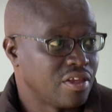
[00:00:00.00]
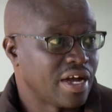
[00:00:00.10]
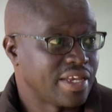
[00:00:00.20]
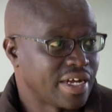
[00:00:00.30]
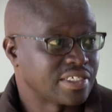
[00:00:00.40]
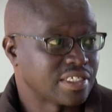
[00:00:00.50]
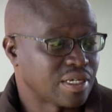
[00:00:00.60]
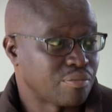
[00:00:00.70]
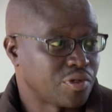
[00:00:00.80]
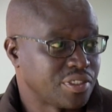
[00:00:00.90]
nut donkeys at
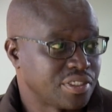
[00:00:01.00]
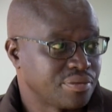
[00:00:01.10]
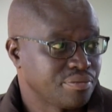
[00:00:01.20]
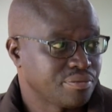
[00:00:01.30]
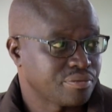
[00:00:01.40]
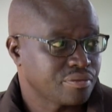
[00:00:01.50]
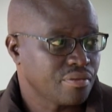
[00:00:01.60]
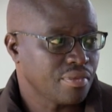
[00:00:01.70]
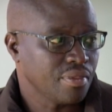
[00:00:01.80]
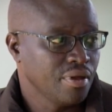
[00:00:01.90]
some point.
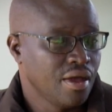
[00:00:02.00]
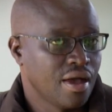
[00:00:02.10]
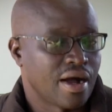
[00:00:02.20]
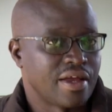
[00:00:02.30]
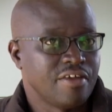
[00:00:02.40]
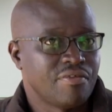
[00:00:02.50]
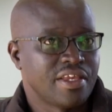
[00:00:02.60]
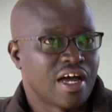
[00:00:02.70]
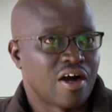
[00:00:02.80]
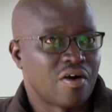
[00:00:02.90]
Wow! And
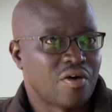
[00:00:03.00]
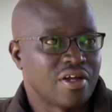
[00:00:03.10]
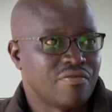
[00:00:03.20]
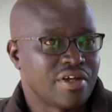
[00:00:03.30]
even now,